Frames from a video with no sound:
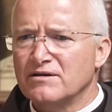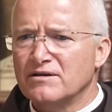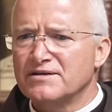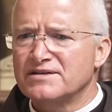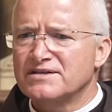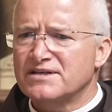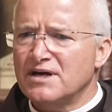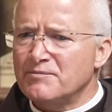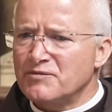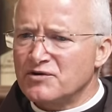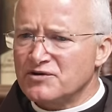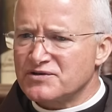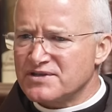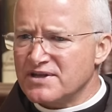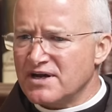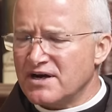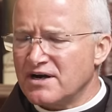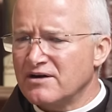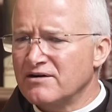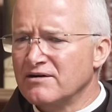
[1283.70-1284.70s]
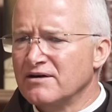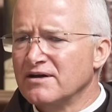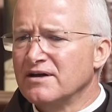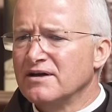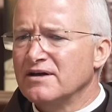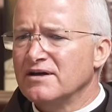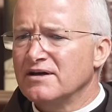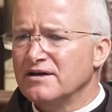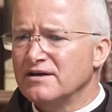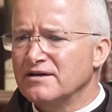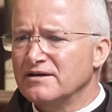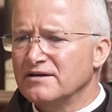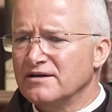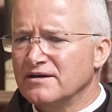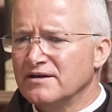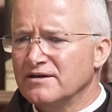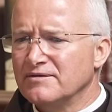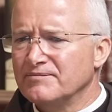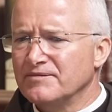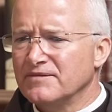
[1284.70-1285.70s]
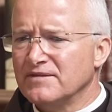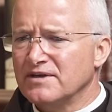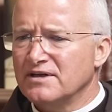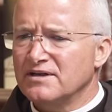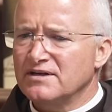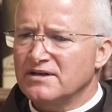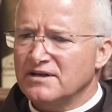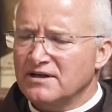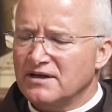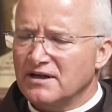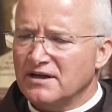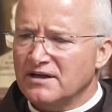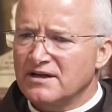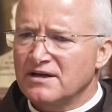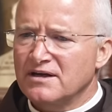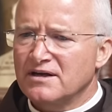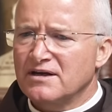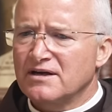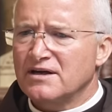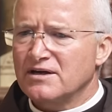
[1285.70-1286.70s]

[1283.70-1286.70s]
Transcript: summers there in Italy,